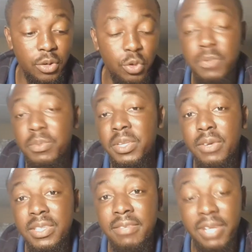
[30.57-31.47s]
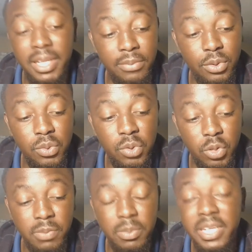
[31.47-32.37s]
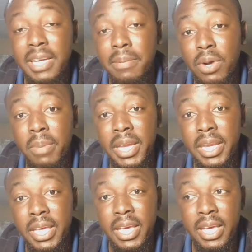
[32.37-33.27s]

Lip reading: crossbreed that was developed through crossbreeding a Brahman